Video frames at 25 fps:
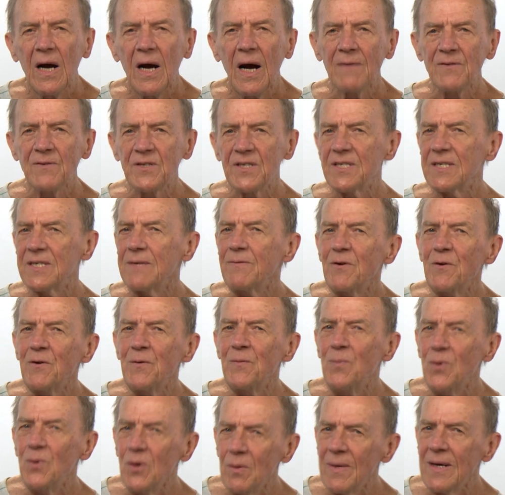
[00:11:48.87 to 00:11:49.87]
After several
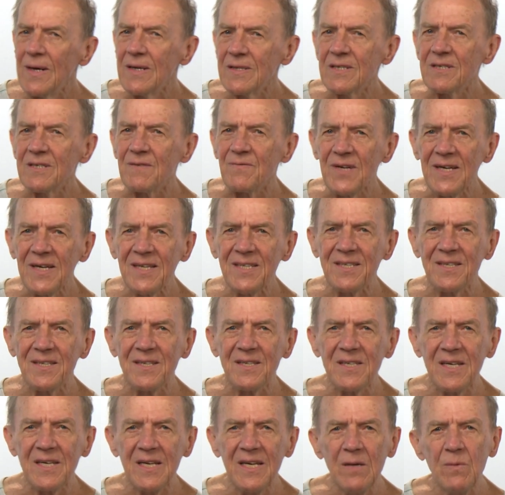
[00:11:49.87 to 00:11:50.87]
more months of
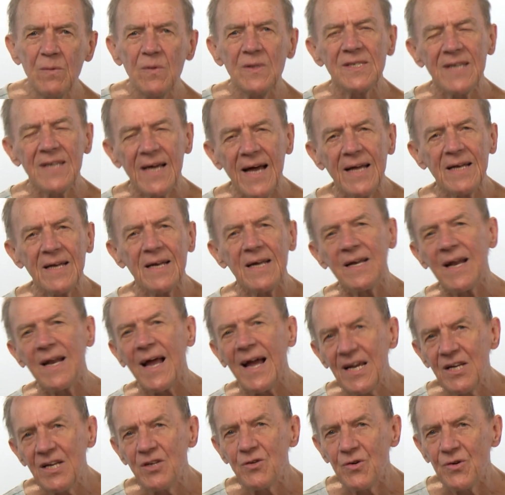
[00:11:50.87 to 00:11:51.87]
lessons, he was at an
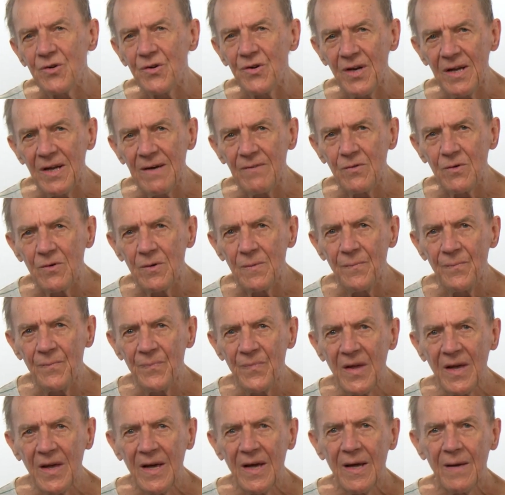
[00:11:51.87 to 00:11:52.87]
8-year-old level.
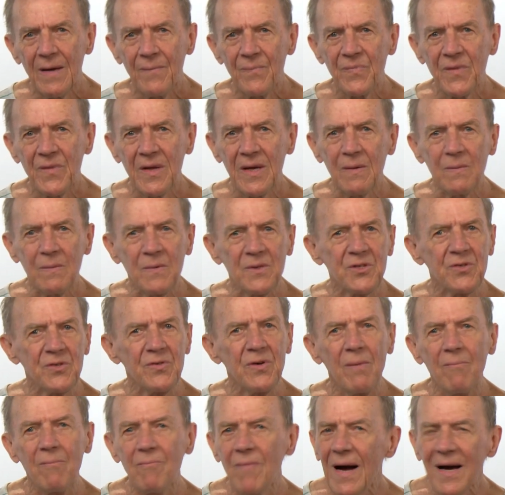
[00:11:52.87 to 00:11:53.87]
It was a
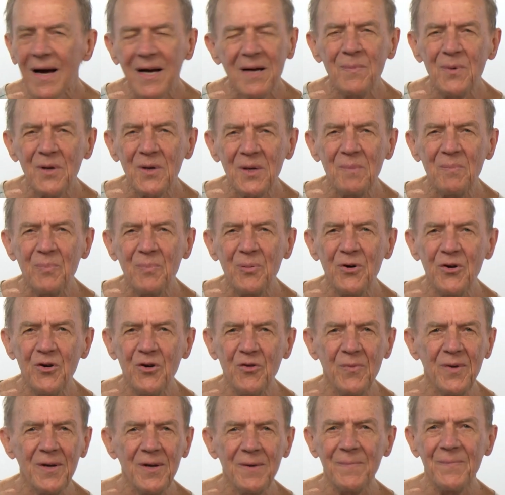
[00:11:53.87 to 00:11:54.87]
remarkable
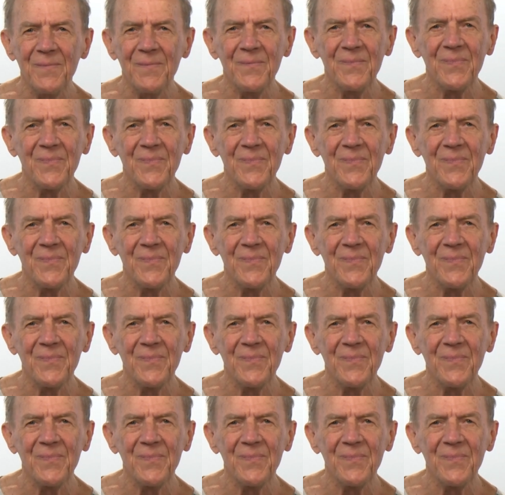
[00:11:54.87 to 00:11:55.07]
improvement.